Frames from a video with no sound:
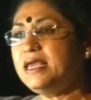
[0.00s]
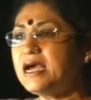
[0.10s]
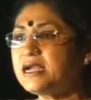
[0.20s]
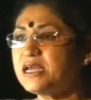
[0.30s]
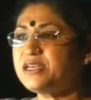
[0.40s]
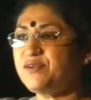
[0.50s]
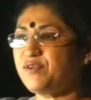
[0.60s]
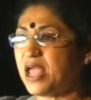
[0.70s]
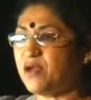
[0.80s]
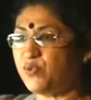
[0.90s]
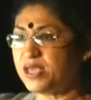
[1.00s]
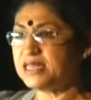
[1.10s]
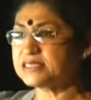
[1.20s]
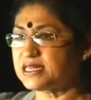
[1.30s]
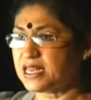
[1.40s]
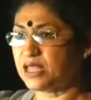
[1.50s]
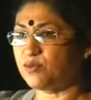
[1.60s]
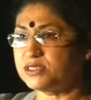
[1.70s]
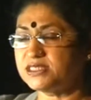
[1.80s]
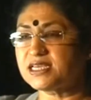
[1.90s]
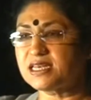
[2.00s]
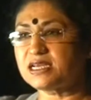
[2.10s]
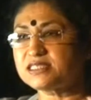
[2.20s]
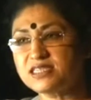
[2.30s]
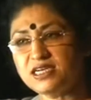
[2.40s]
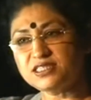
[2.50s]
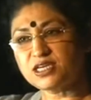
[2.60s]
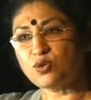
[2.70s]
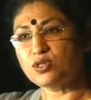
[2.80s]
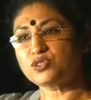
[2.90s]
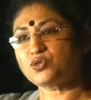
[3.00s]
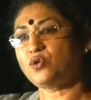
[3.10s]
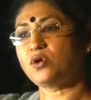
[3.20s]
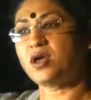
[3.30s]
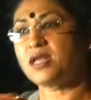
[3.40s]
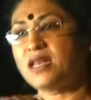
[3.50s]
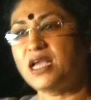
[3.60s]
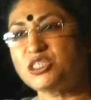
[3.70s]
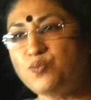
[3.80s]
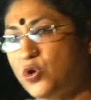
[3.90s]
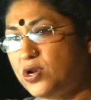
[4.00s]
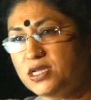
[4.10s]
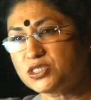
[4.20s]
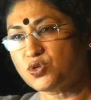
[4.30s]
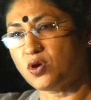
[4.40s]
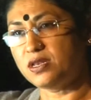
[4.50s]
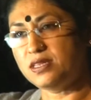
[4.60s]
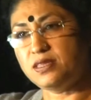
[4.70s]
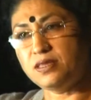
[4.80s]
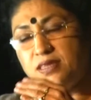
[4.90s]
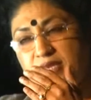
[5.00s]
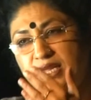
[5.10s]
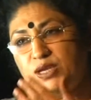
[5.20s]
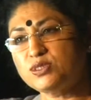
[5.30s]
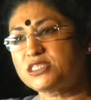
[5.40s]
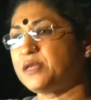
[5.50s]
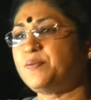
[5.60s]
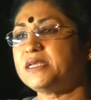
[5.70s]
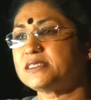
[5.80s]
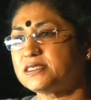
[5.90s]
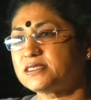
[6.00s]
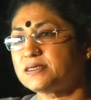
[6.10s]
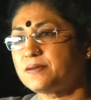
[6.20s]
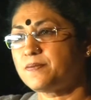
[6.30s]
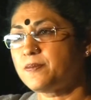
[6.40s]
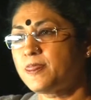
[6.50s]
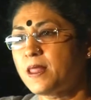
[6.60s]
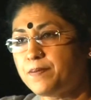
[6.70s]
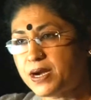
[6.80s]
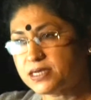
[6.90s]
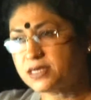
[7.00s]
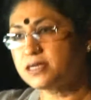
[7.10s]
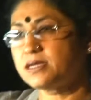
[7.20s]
in our country we have various languages and our states are also organized more or less on the linguistic basis. But